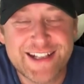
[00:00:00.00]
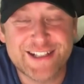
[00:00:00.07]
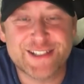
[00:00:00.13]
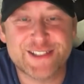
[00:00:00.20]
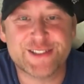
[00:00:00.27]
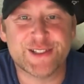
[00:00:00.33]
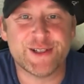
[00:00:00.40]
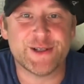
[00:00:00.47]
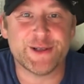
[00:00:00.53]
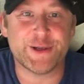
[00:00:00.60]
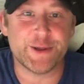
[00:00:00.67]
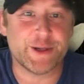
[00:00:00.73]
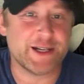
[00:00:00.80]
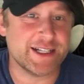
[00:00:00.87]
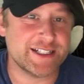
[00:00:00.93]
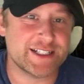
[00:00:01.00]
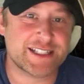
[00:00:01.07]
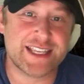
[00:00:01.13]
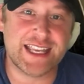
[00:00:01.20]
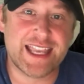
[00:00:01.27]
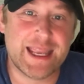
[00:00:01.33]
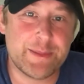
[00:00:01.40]
So just
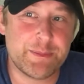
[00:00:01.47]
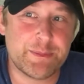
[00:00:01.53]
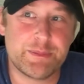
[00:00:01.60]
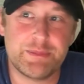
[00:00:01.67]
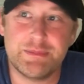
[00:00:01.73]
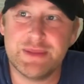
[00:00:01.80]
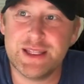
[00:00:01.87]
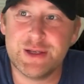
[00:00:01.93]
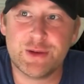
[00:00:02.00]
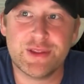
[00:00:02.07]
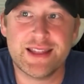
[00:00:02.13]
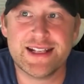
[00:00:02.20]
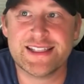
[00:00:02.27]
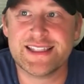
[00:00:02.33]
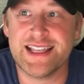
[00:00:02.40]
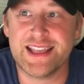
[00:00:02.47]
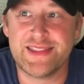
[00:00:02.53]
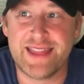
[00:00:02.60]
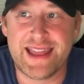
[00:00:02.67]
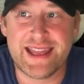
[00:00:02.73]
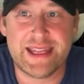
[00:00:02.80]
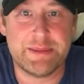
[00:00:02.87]
keep little things like
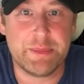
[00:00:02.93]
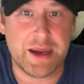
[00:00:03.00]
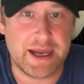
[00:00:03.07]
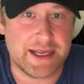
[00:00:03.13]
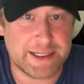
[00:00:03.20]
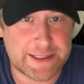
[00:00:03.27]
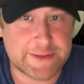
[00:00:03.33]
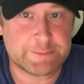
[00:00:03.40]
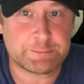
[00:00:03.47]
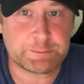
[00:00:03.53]
that in mind.